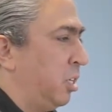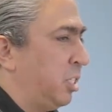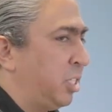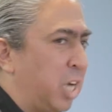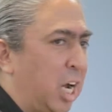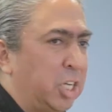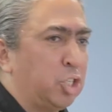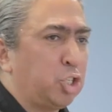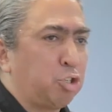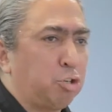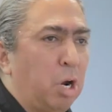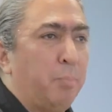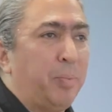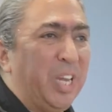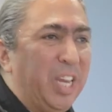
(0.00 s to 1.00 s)
Donald
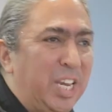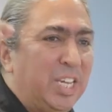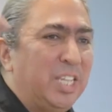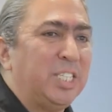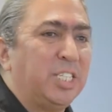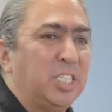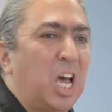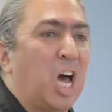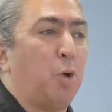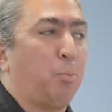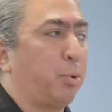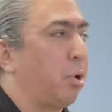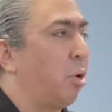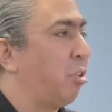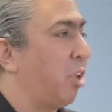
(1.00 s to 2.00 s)
Trump is not
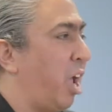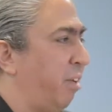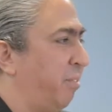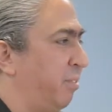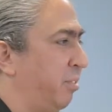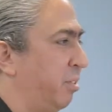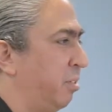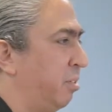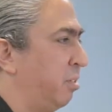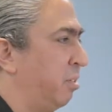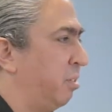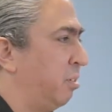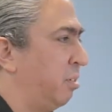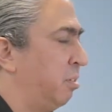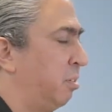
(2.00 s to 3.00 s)
pro-life.
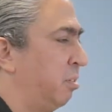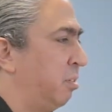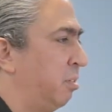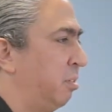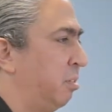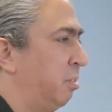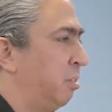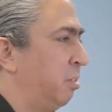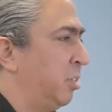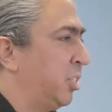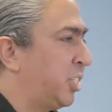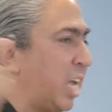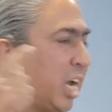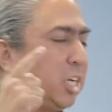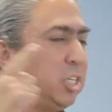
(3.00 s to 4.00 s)

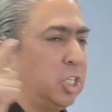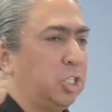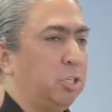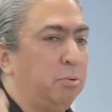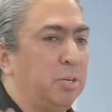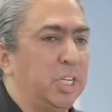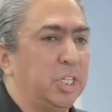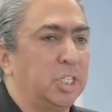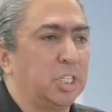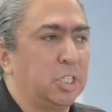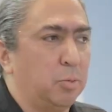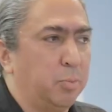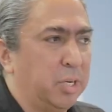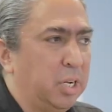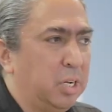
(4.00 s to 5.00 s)
Second issue, religious
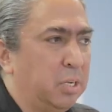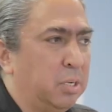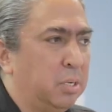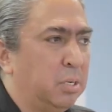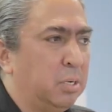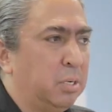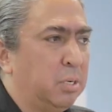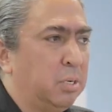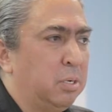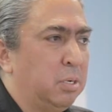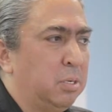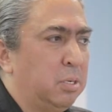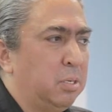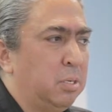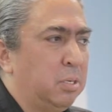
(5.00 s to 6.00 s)
liberty.
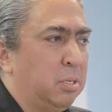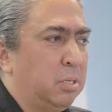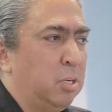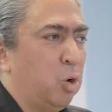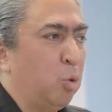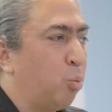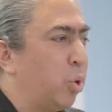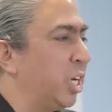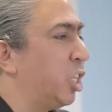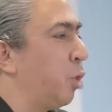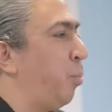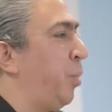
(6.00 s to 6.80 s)
One of the